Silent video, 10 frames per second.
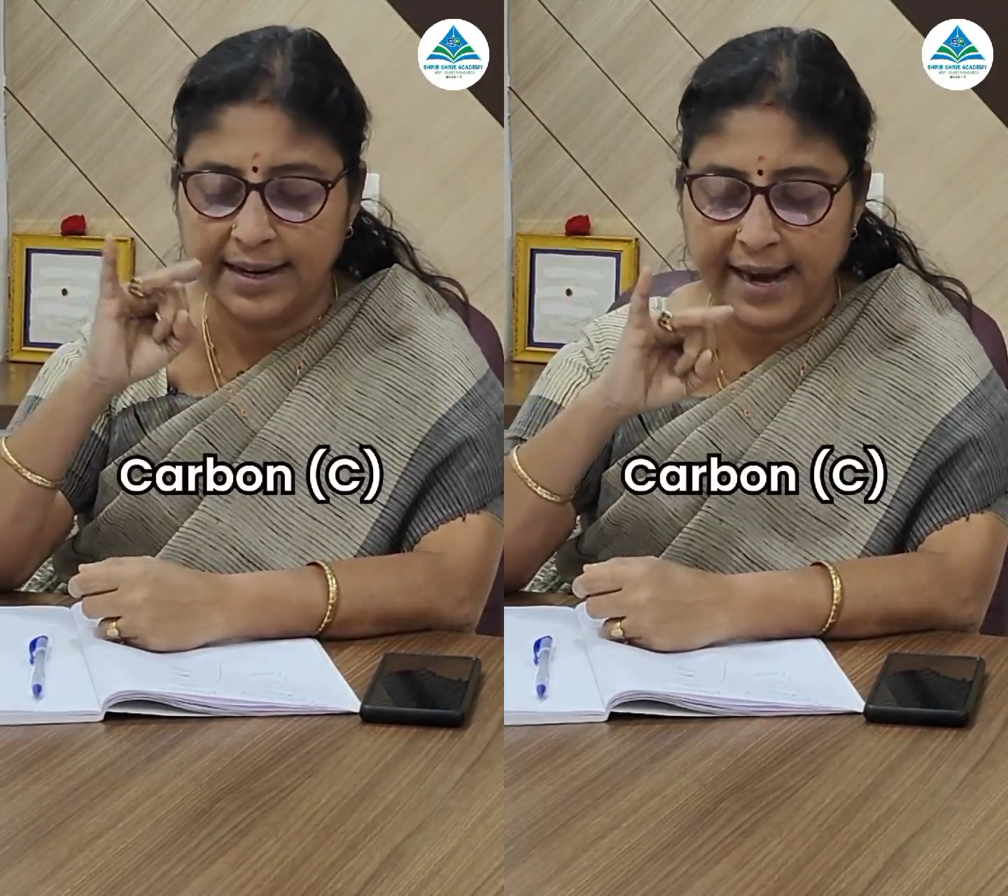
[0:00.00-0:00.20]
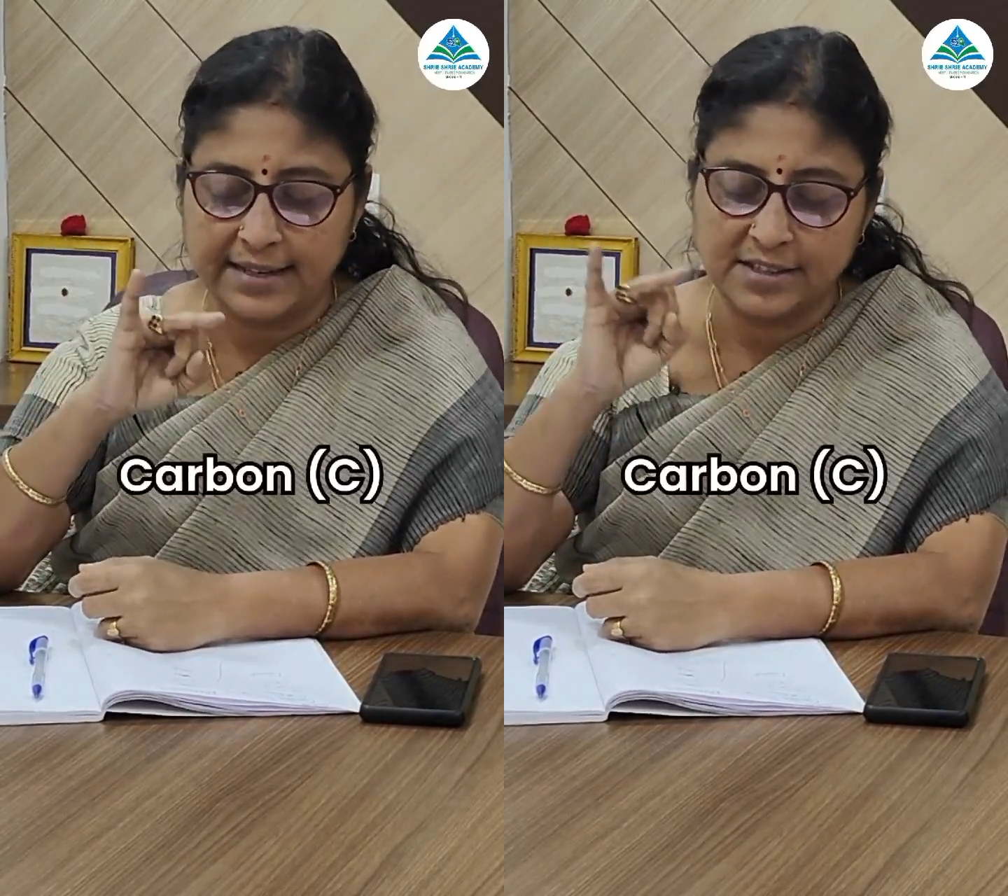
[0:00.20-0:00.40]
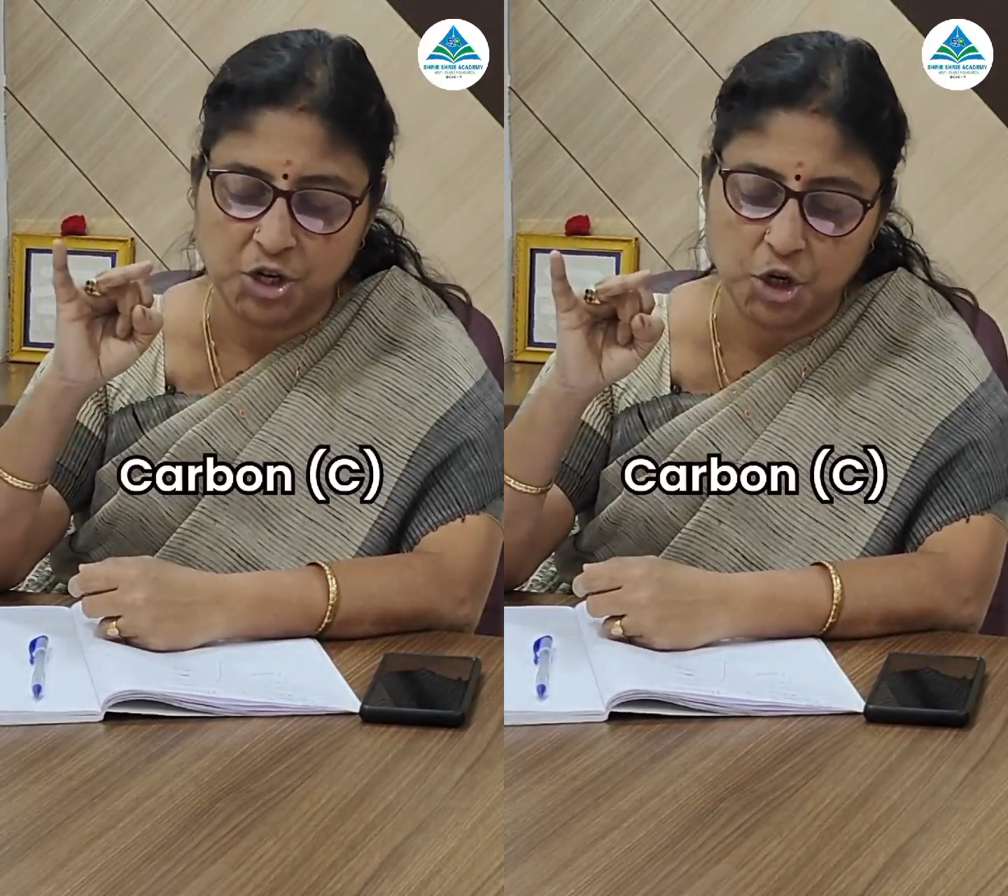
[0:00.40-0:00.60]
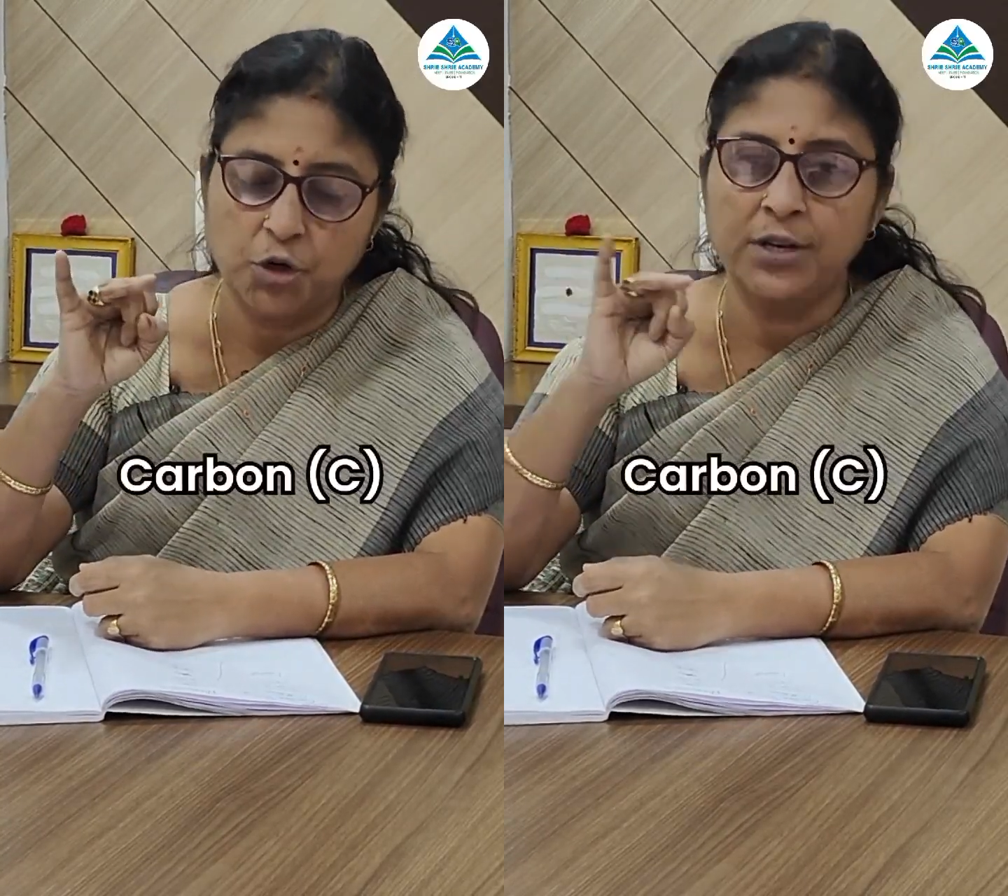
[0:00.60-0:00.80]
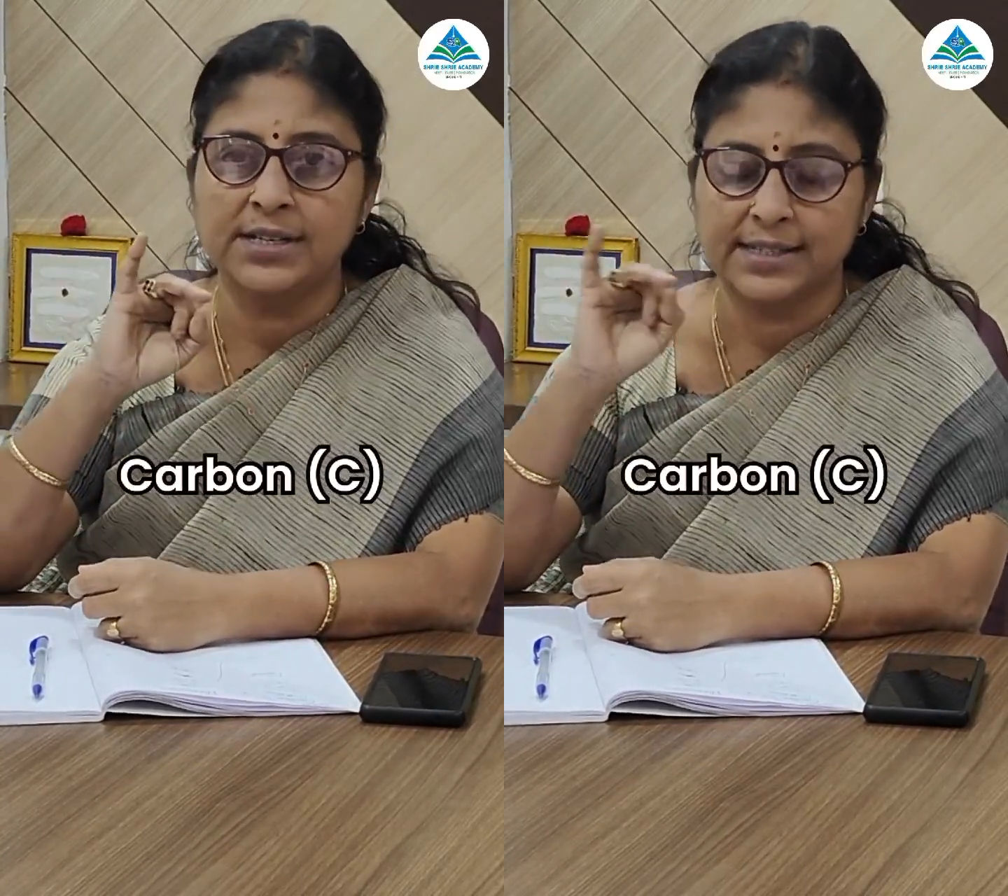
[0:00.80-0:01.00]
Yes,
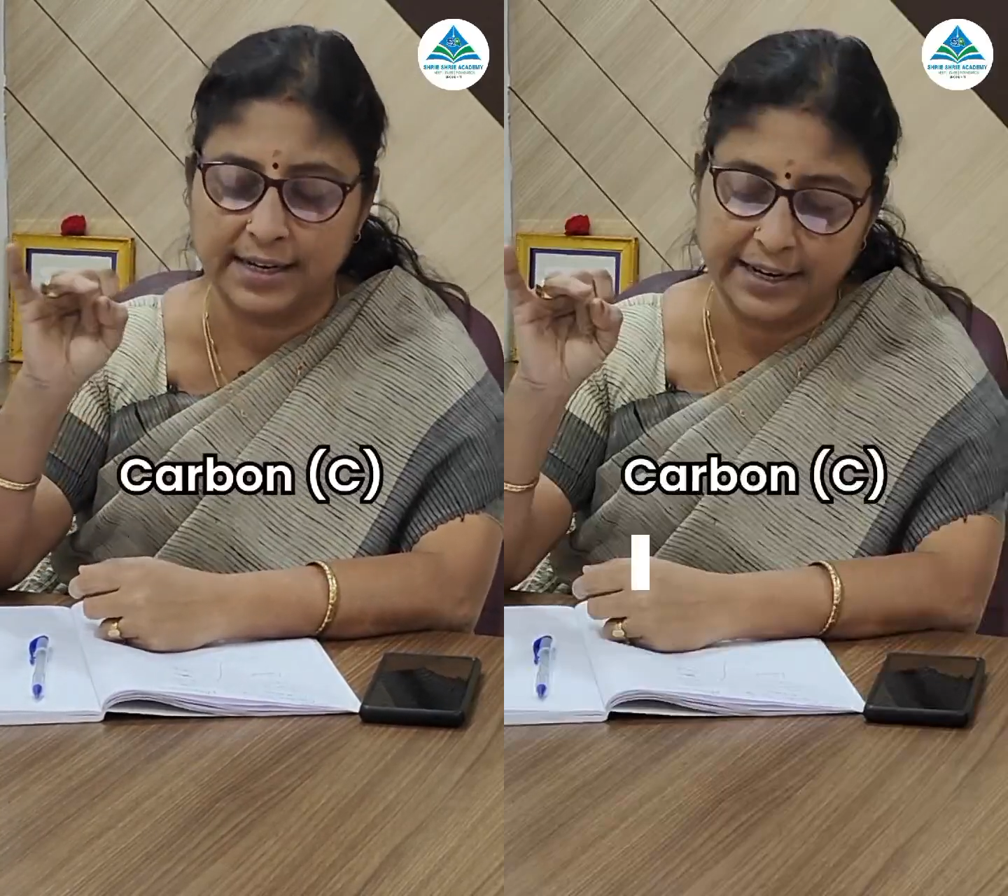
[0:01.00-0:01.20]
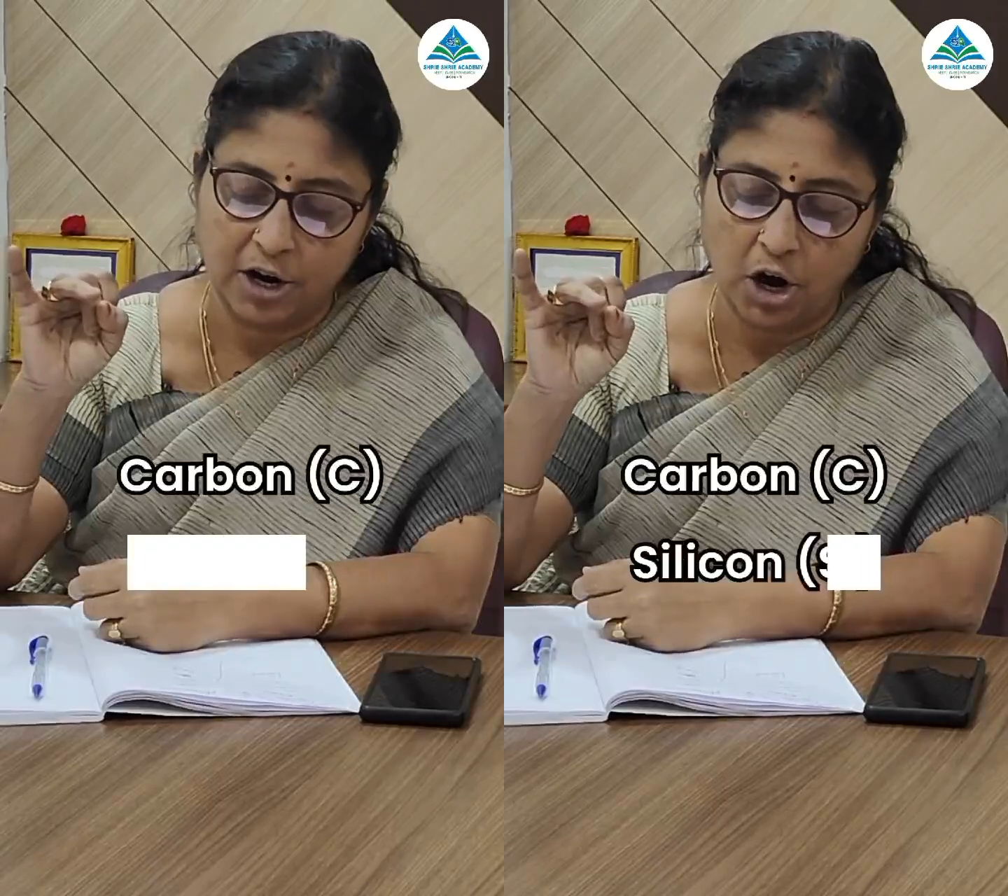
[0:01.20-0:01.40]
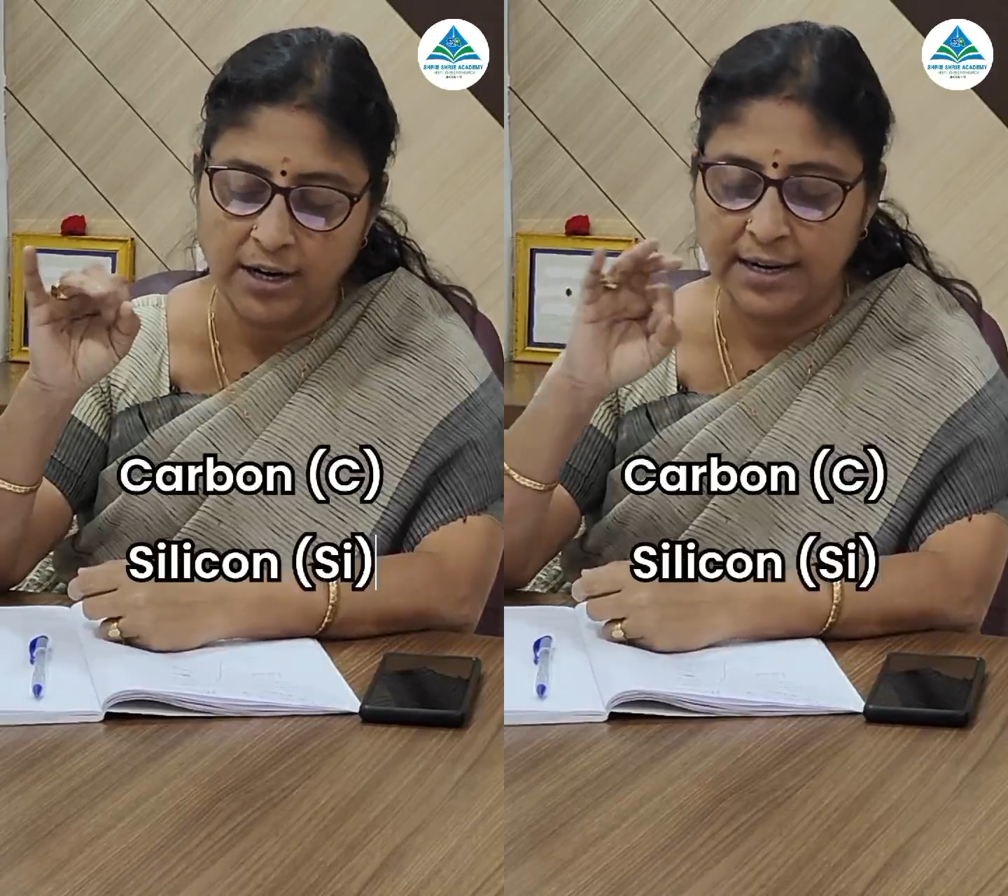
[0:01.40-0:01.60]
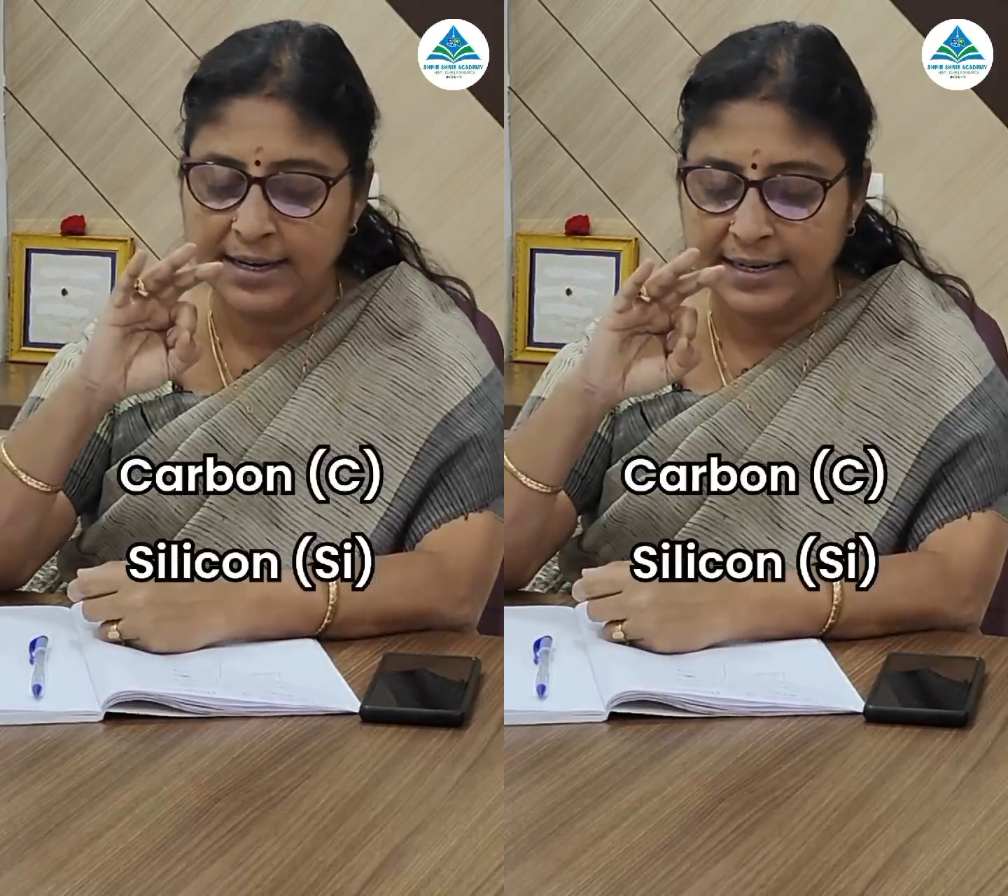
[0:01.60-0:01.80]
should, silicon.